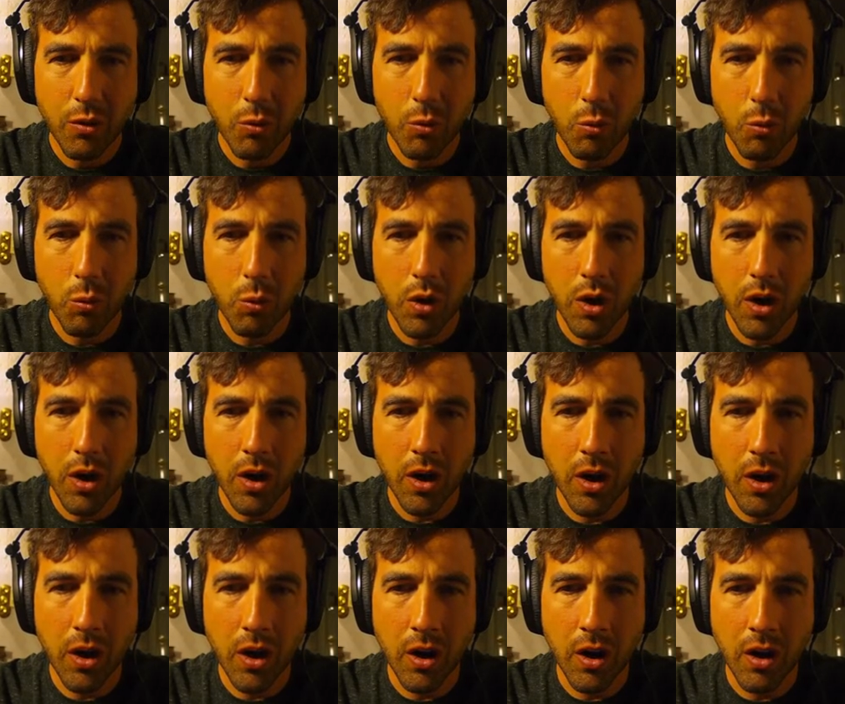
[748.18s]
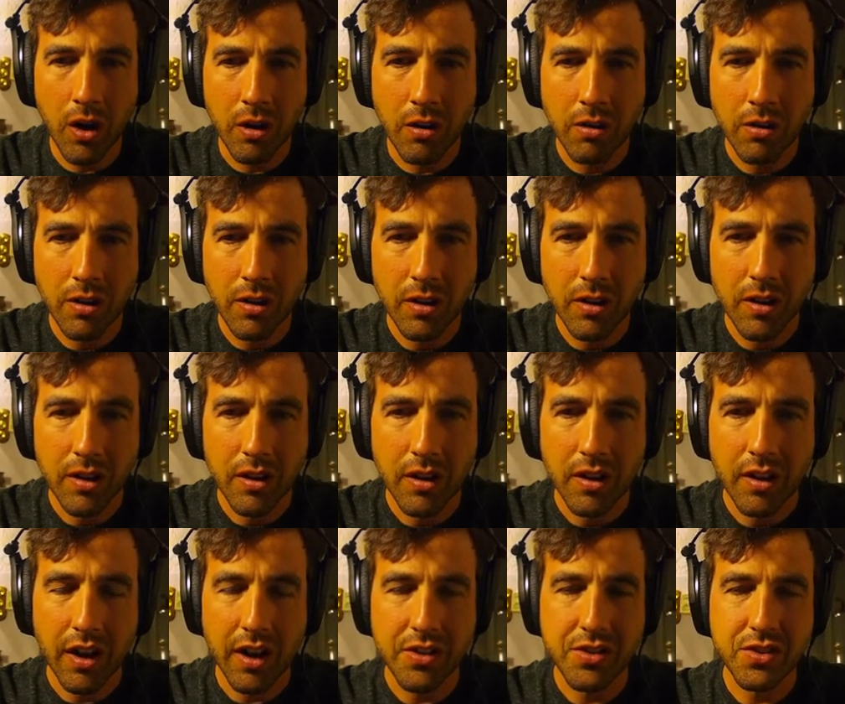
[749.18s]
Wow.
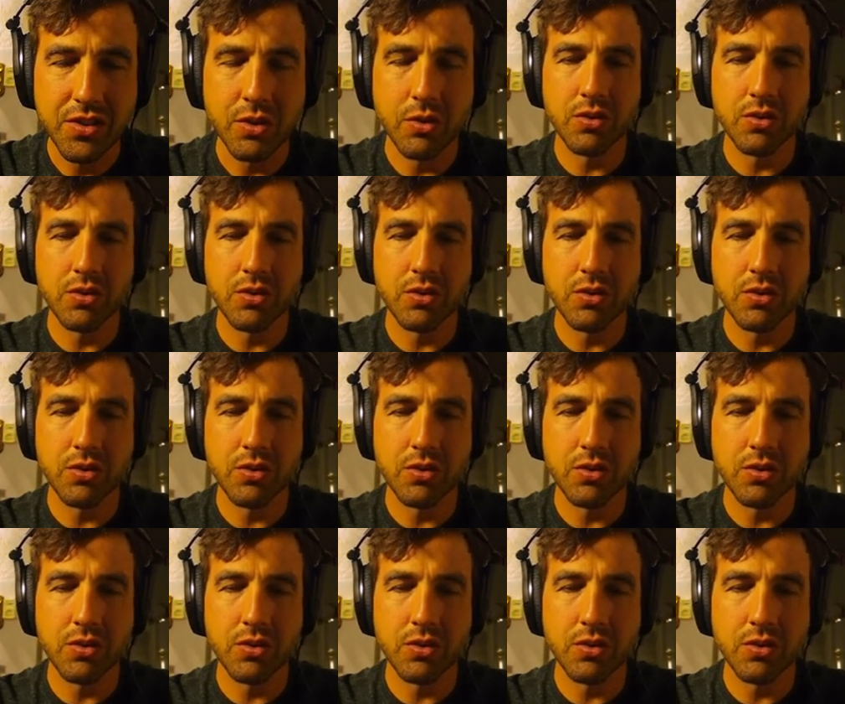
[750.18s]
As soon as